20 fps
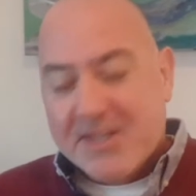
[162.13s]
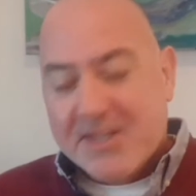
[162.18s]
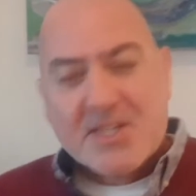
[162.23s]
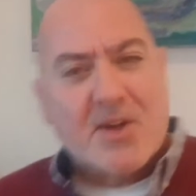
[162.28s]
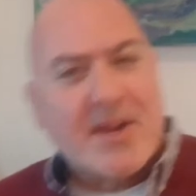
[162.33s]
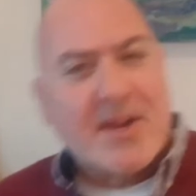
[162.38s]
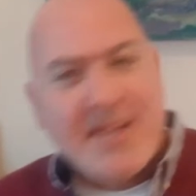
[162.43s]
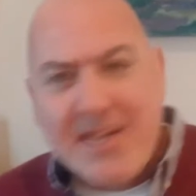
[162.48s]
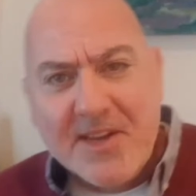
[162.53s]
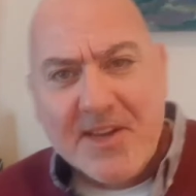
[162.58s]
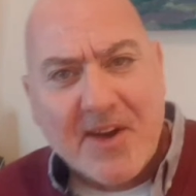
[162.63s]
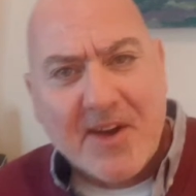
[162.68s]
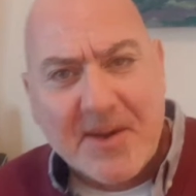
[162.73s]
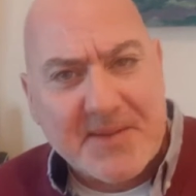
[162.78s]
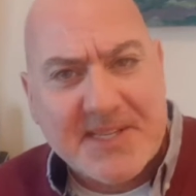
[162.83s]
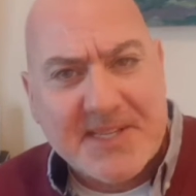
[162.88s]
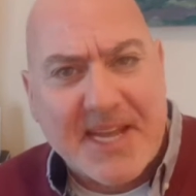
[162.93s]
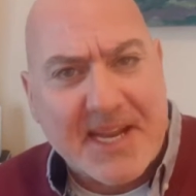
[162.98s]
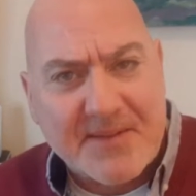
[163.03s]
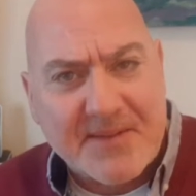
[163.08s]
So I didn't know I
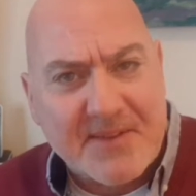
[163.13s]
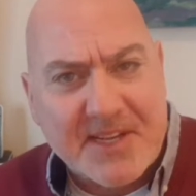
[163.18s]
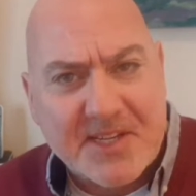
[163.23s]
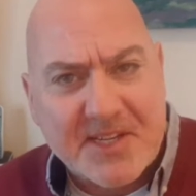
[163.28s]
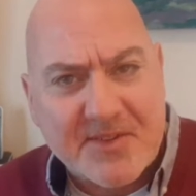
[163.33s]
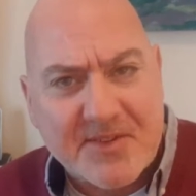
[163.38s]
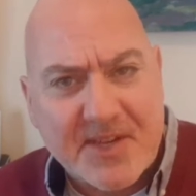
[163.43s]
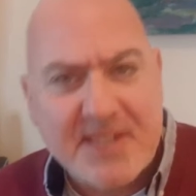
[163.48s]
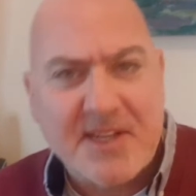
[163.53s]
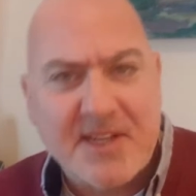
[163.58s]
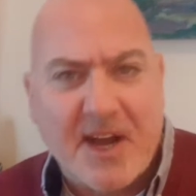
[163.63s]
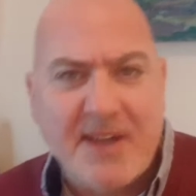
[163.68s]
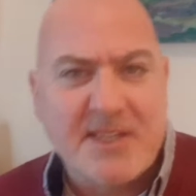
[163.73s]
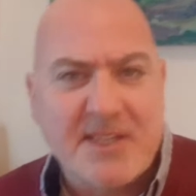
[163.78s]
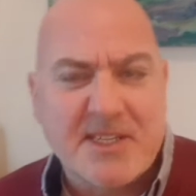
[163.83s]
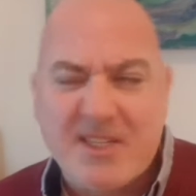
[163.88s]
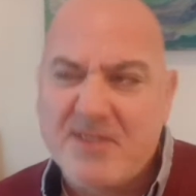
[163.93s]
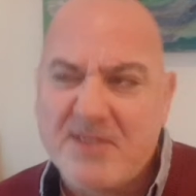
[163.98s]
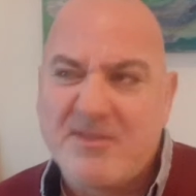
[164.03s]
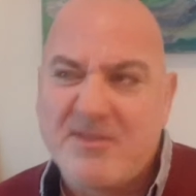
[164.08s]
was getting really stressed. I
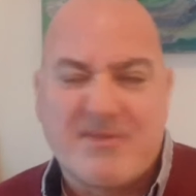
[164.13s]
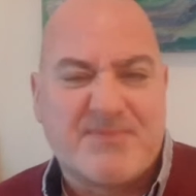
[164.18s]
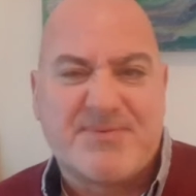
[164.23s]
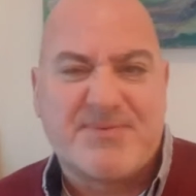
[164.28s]
just thought,